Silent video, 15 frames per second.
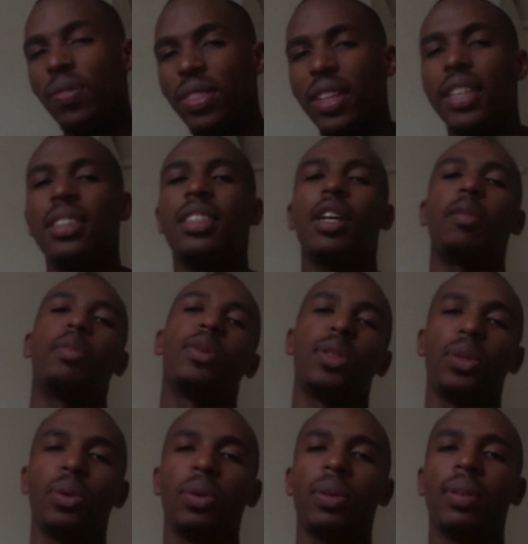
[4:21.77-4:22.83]
that type of
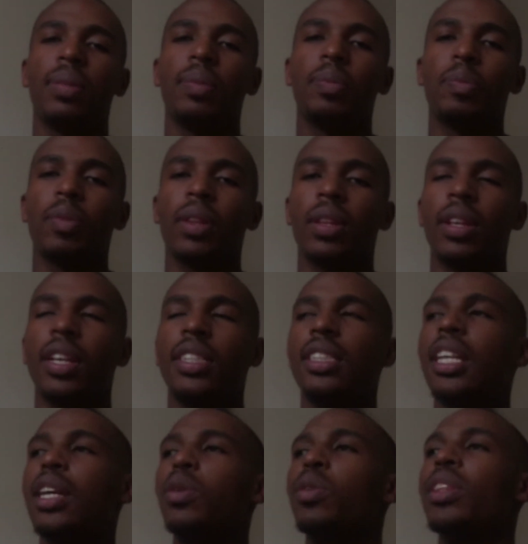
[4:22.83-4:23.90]
thought. It's
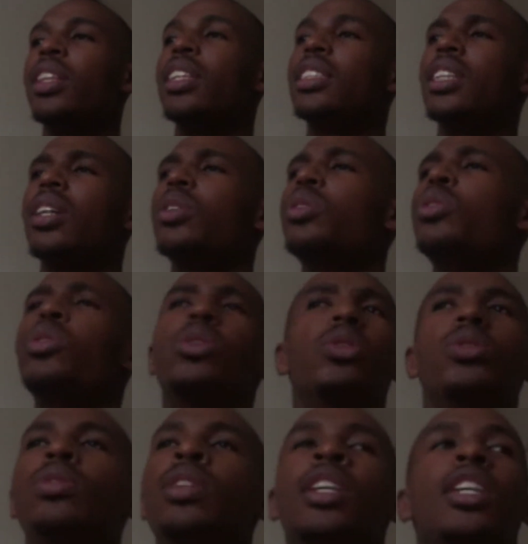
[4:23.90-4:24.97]
like when they tell you,
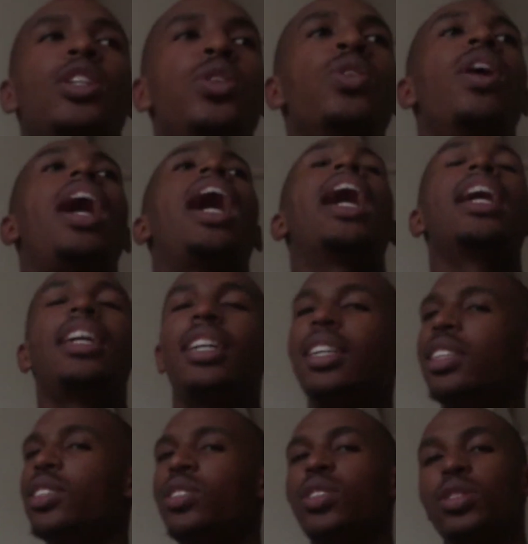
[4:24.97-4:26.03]
no, your uncle
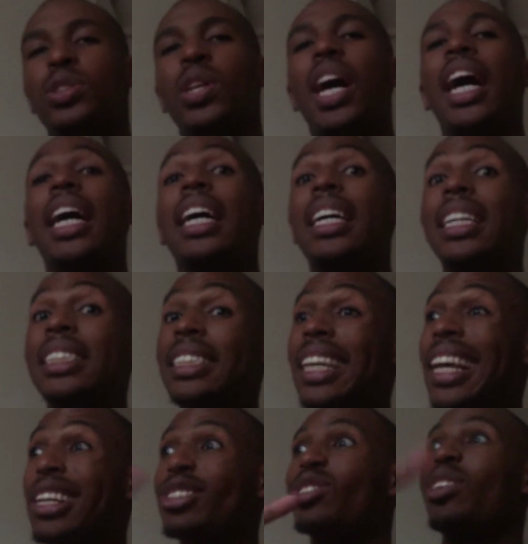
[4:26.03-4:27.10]
is not your uncle, is
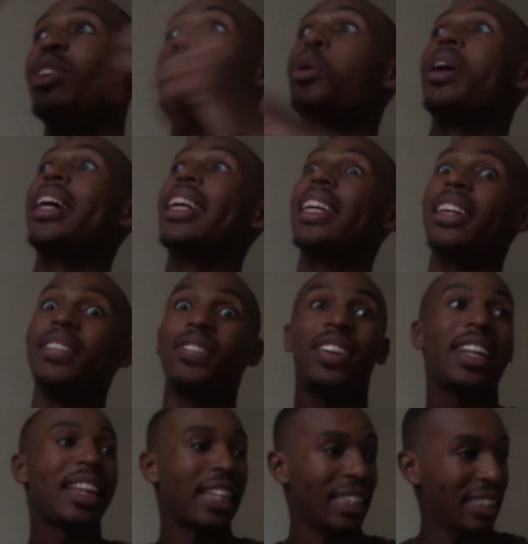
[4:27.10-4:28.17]
actually your
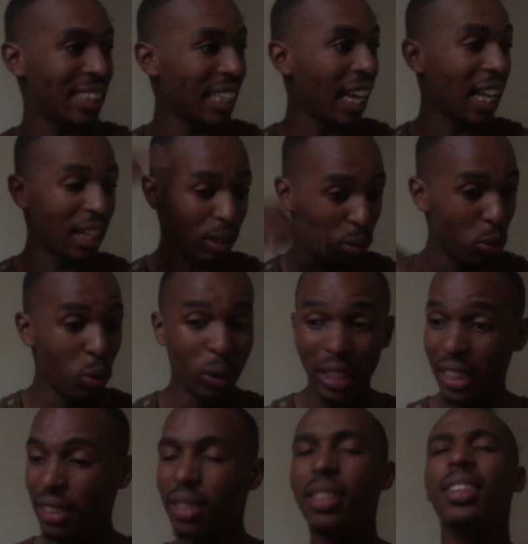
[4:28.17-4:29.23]
grandfather's child who
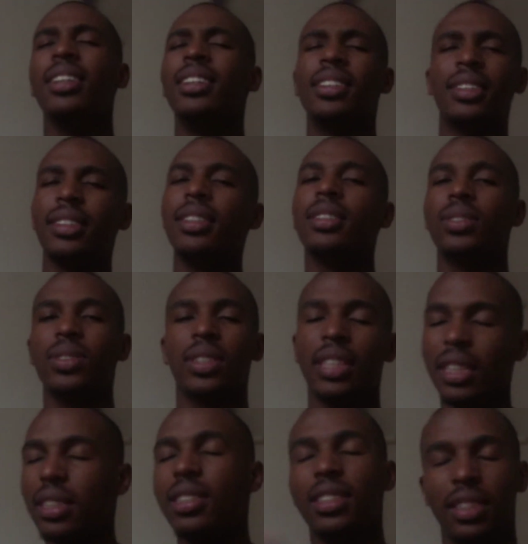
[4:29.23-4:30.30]
is. Okay,
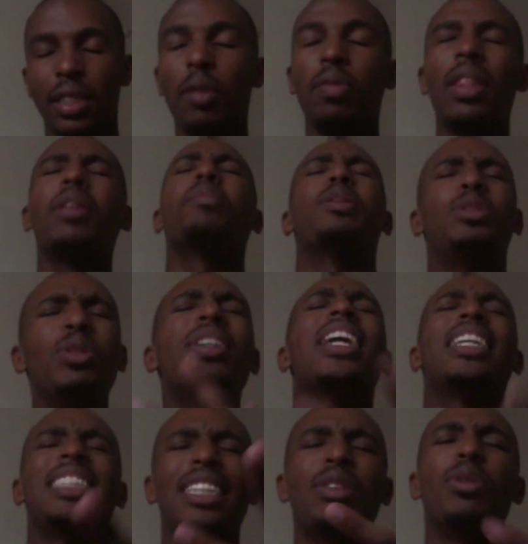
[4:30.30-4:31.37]
it's the same thing, but you
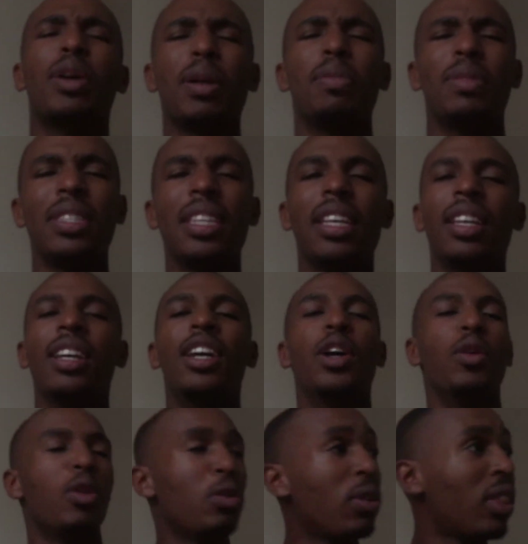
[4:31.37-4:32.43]
guys get what I'm saying.
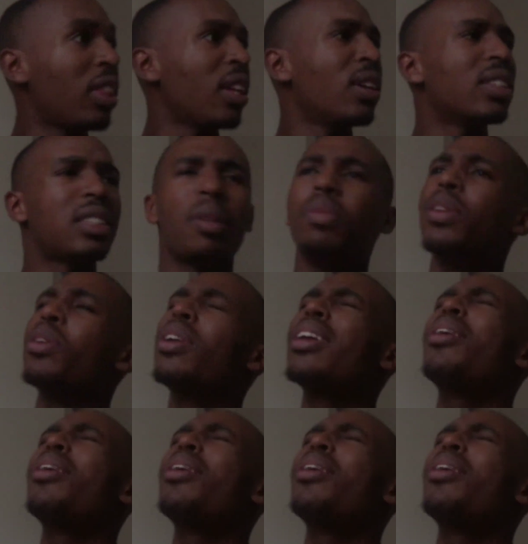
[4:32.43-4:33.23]
When you think of something, you're like,